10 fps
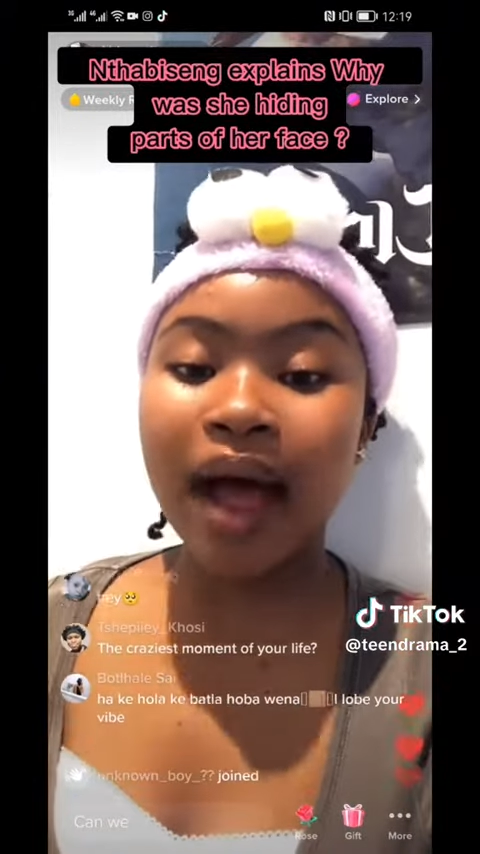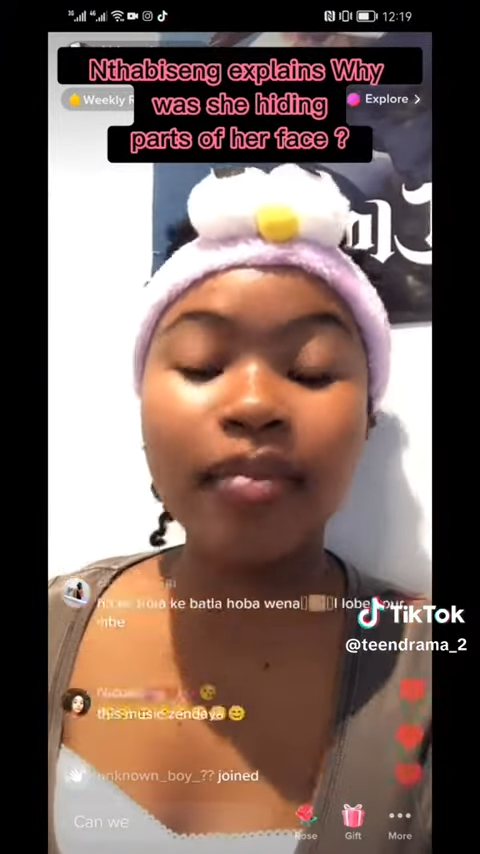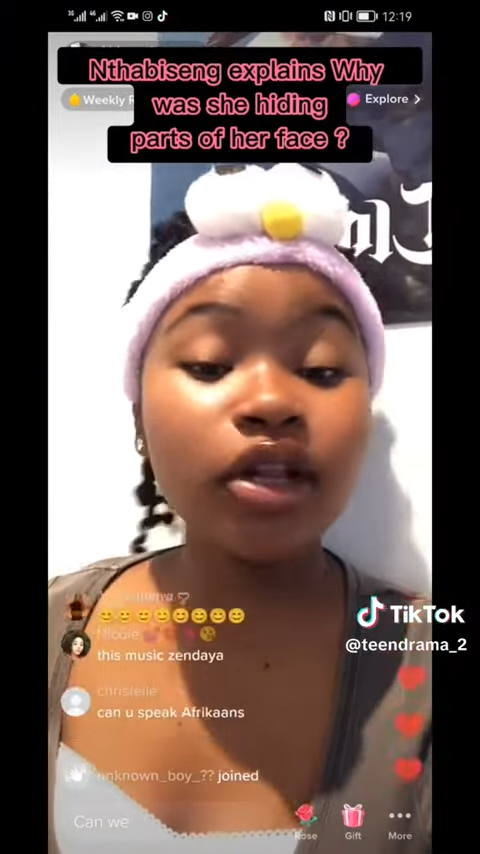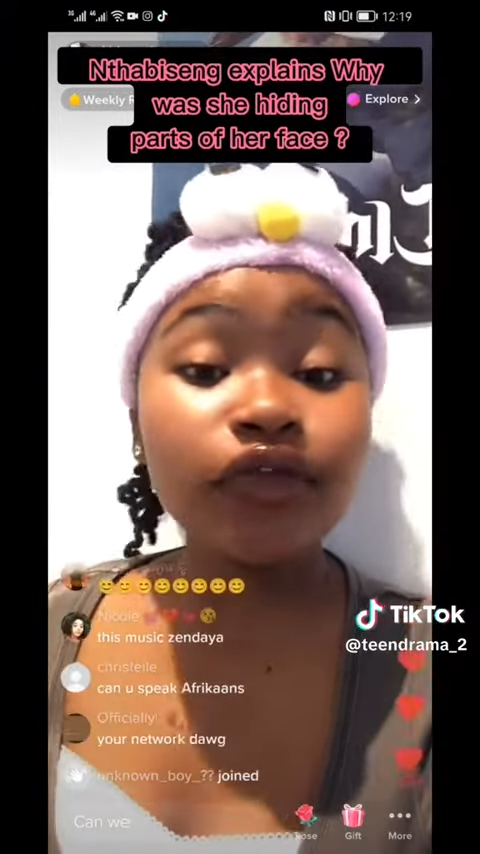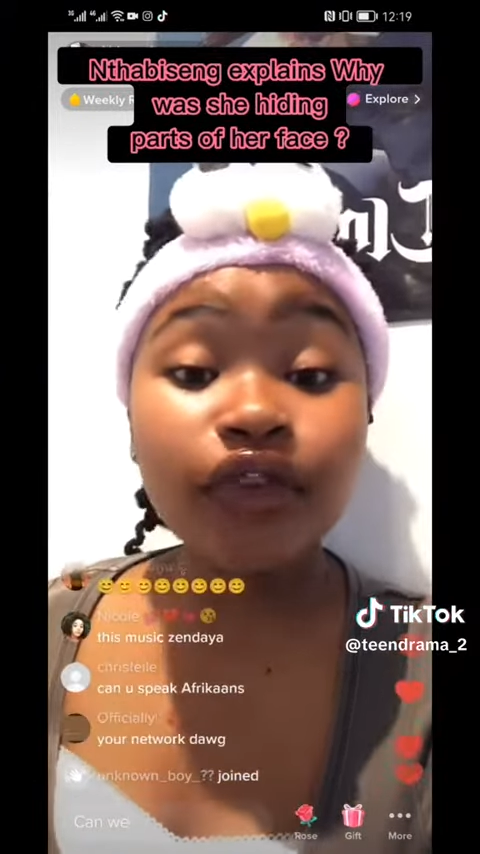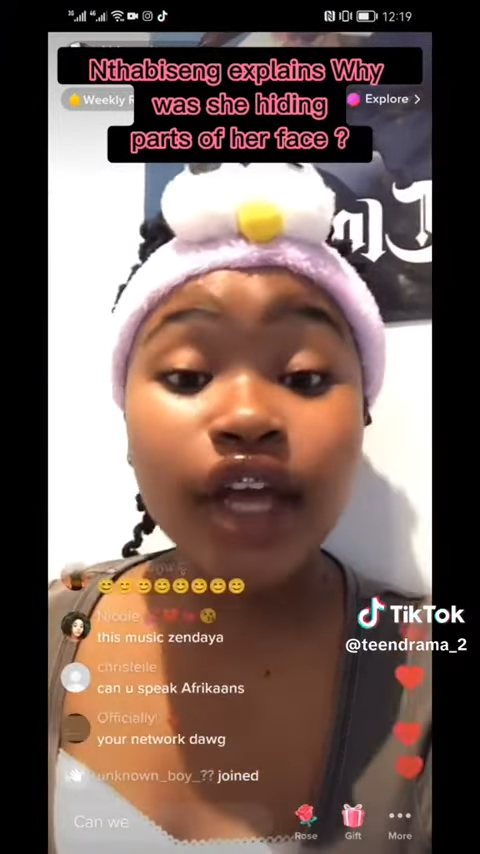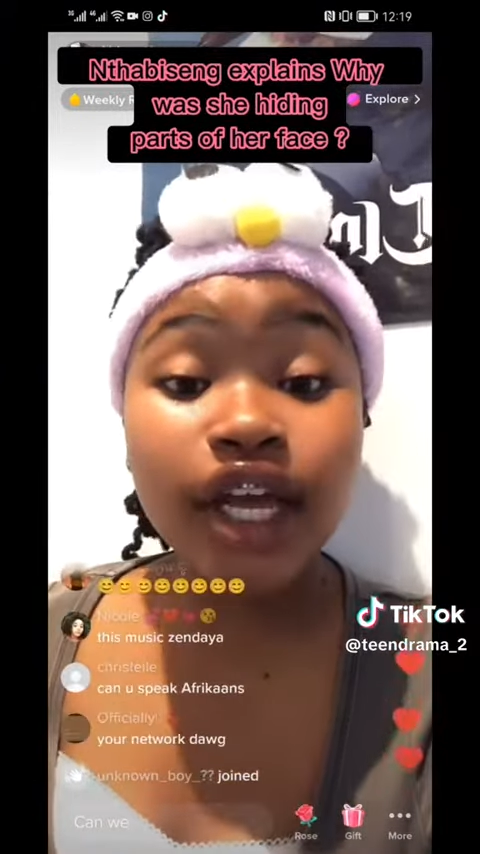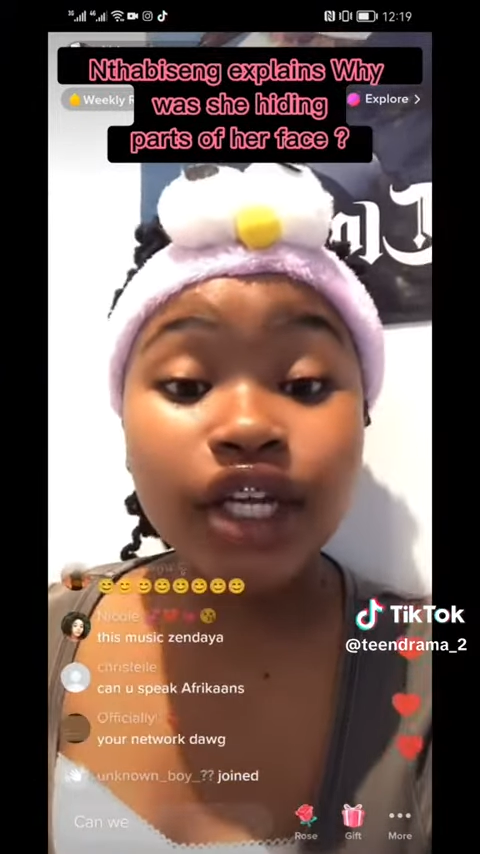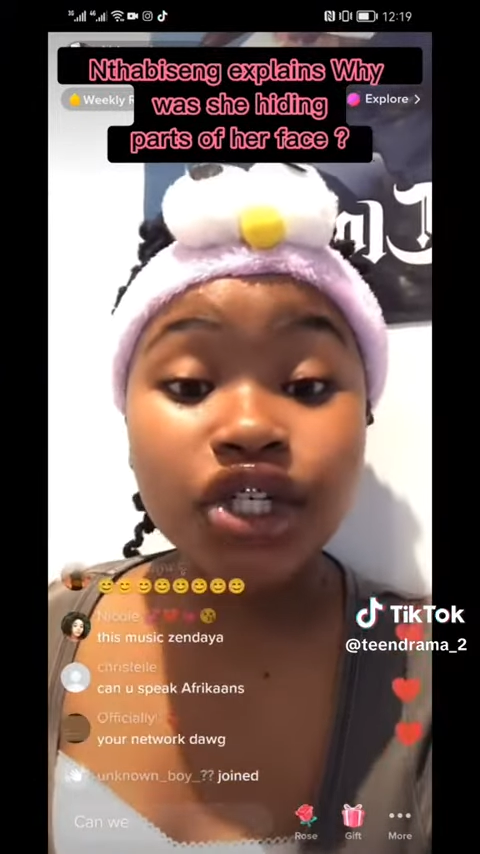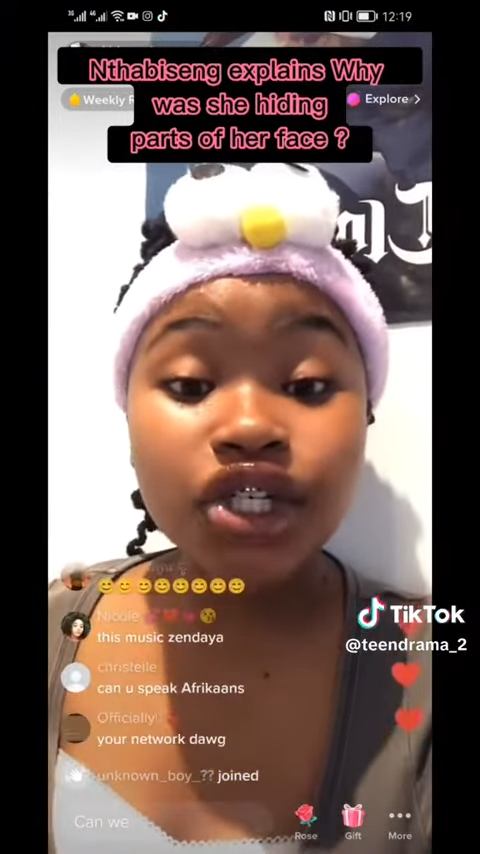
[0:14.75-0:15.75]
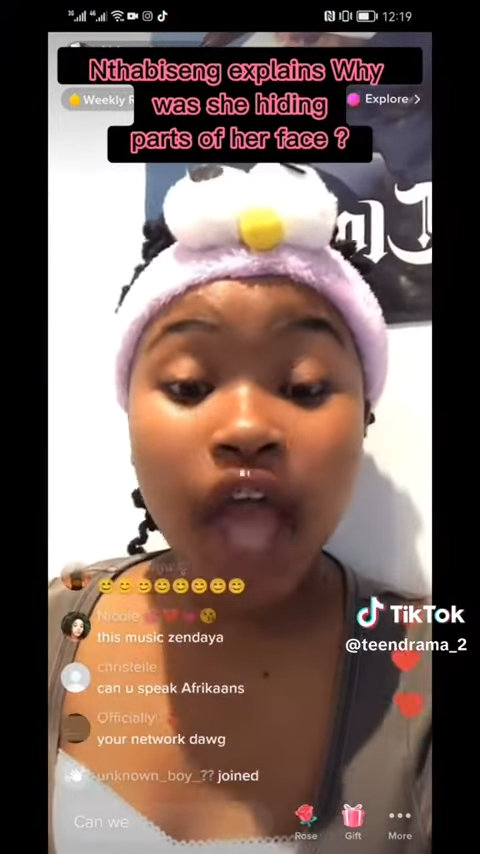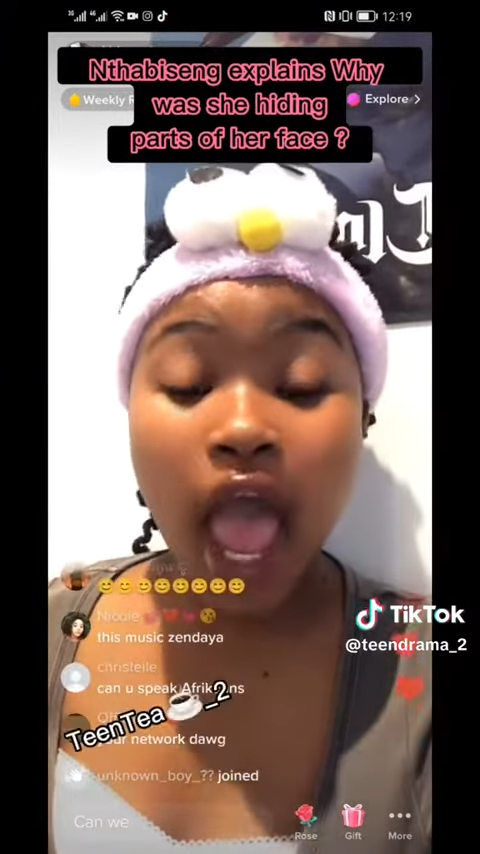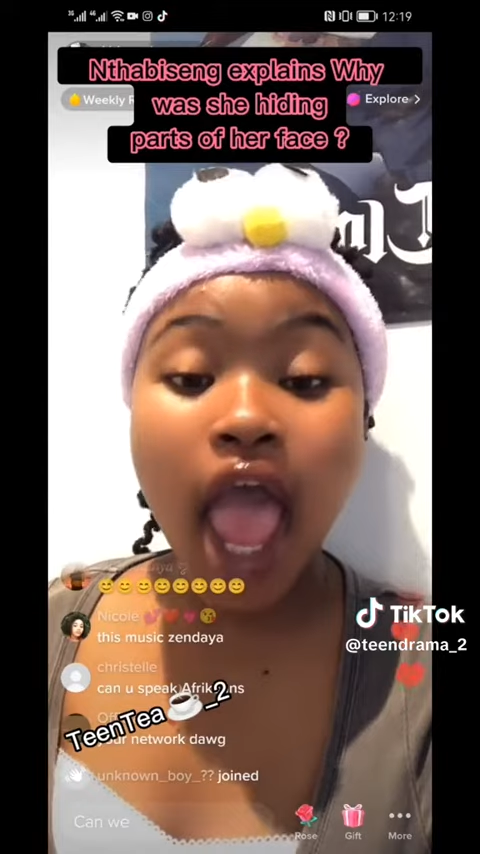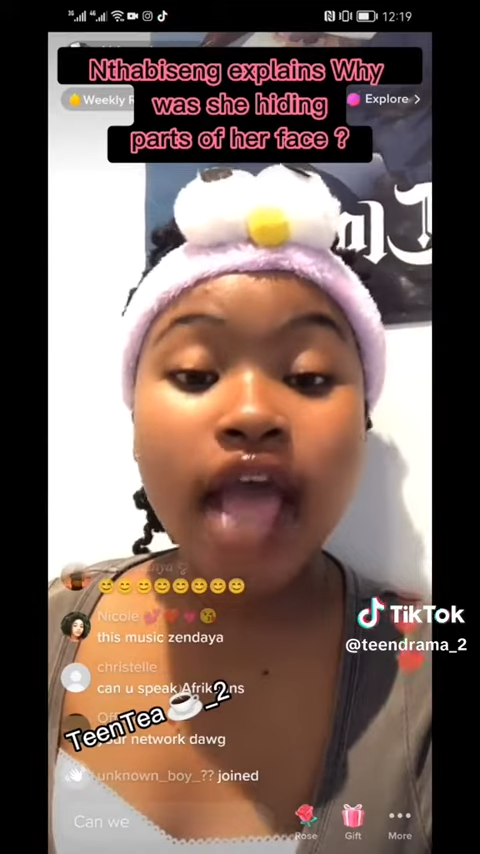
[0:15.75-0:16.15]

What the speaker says: me a bubblefish